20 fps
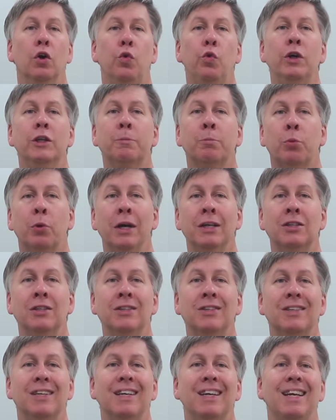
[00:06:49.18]
who is
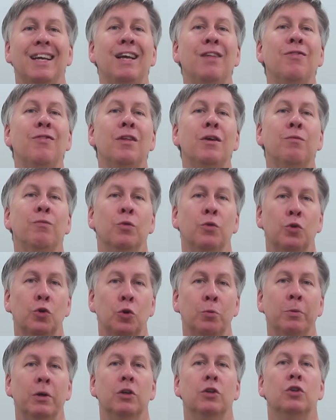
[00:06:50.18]
present in the
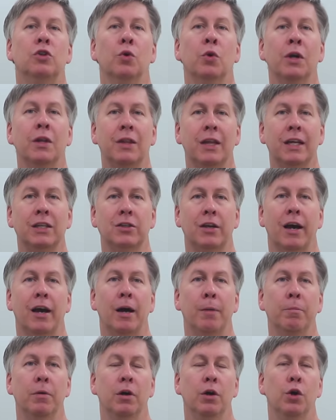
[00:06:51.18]
room during the
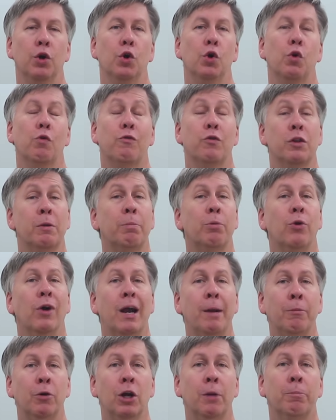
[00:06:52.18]
exam for the
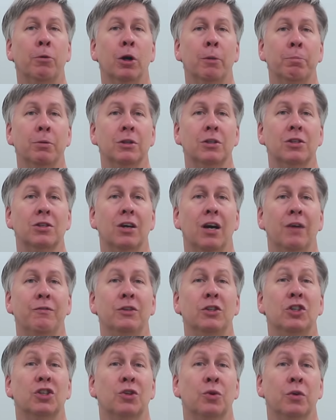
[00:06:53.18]
primary purpose of
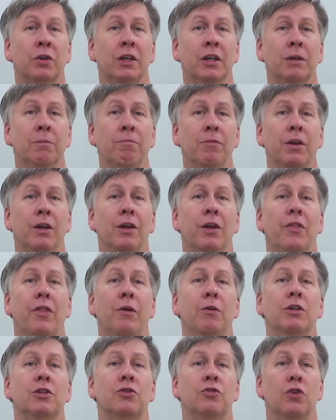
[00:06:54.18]
ensuring
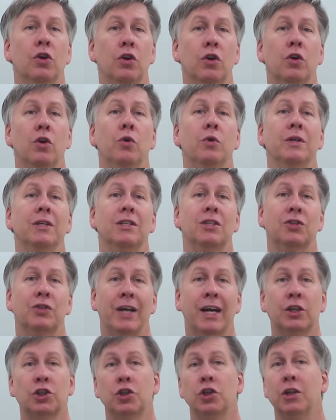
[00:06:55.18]
there is no
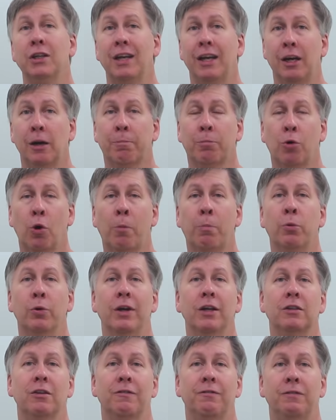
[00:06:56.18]
sexually
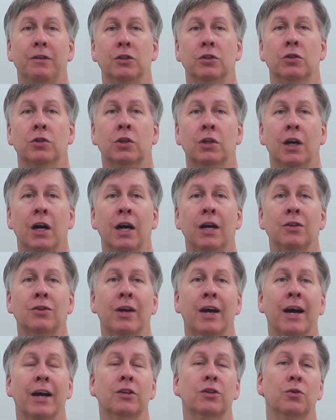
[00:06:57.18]
inappropriate physical
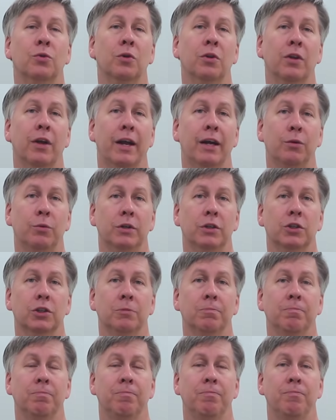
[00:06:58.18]
contact or
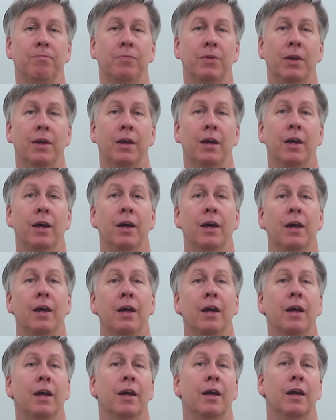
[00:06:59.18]
language.
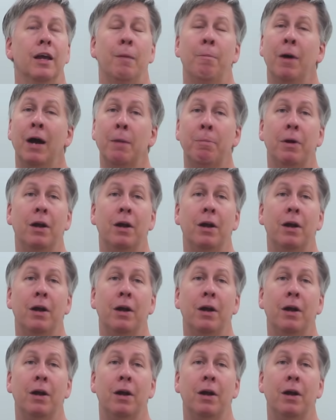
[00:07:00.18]
In my